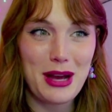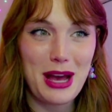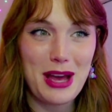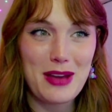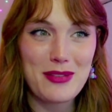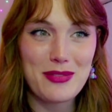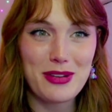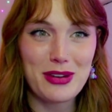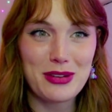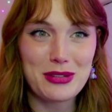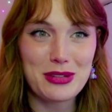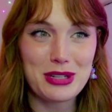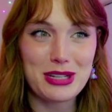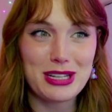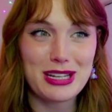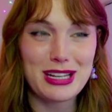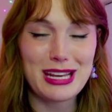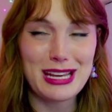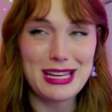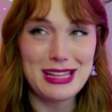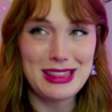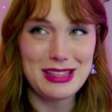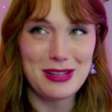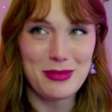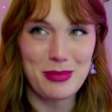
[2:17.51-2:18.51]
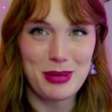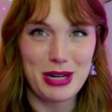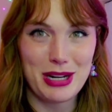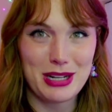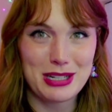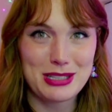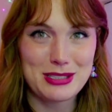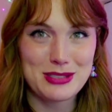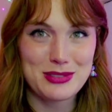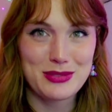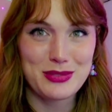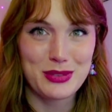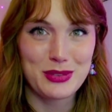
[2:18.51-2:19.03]
I found it in the
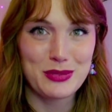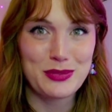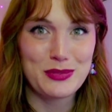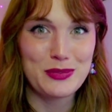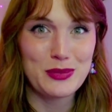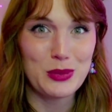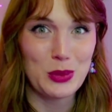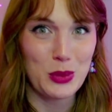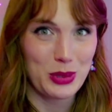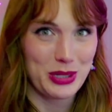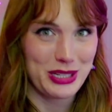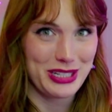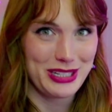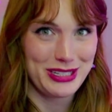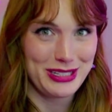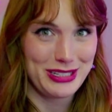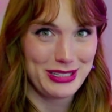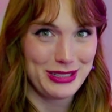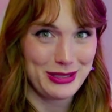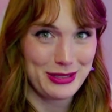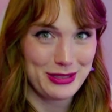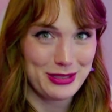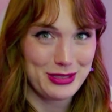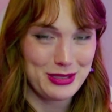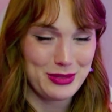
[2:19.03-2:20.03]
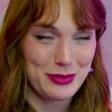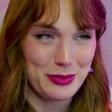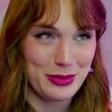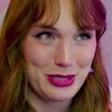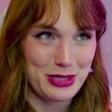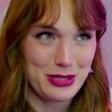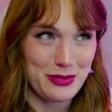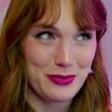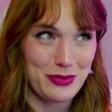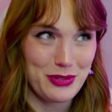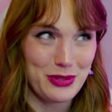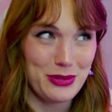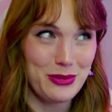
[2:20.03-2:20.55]
box for forty dollars,
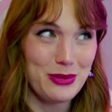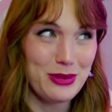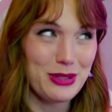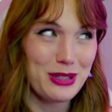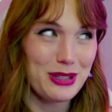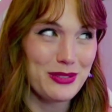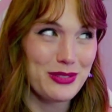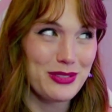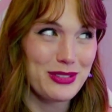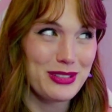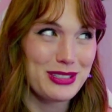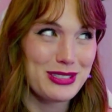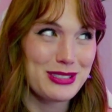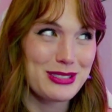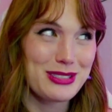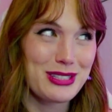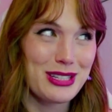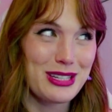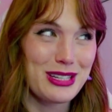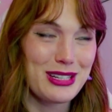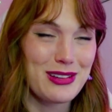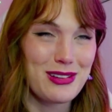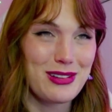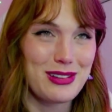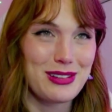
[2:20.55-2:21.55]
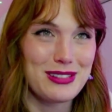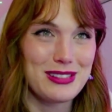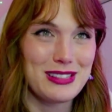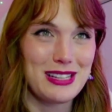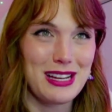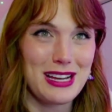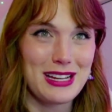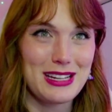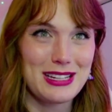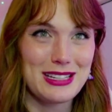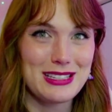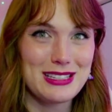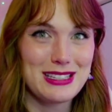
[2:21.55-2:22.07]
which if you look for this thing
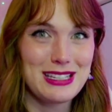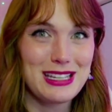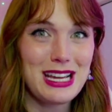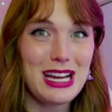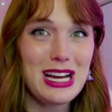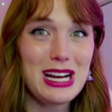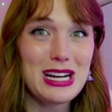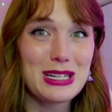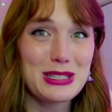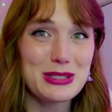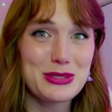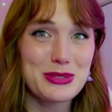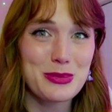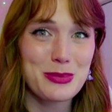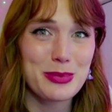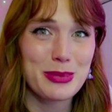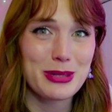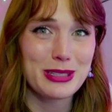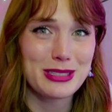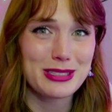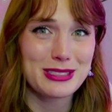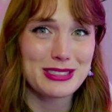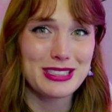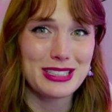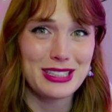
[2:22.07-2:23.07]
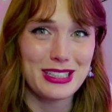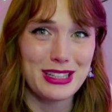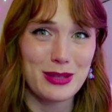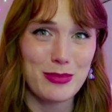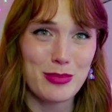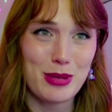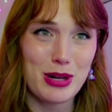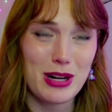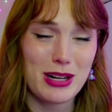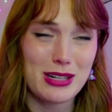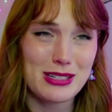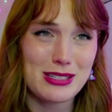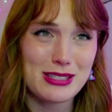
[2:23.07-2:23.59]
online, it's like a hundred bucks in the
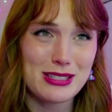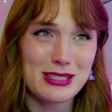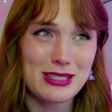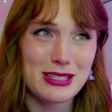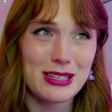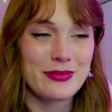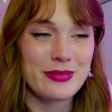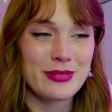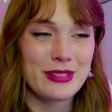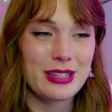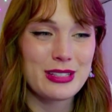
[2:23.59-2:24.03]
box.